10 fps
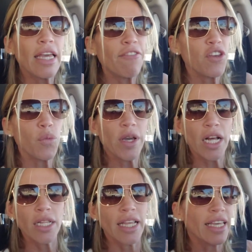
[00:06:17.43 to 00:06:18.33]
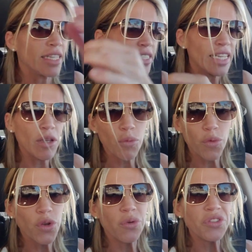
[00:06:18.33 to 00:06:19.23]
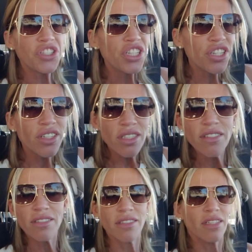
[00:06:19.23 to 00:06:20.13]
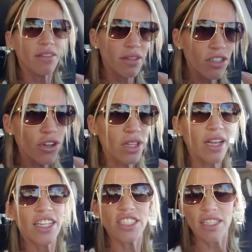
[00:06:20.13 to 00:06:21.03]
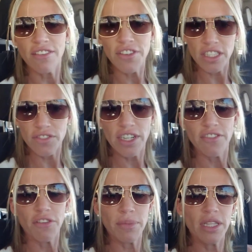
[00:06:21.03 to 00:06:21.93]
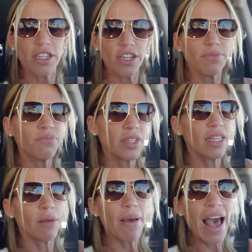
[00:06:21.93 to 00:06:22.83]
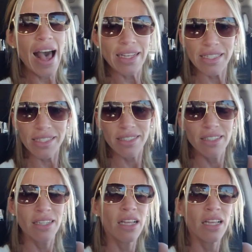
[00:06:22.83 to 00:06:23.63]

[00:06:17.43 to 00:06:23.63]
if you will, like the same route neurologically feels very familiar in the past.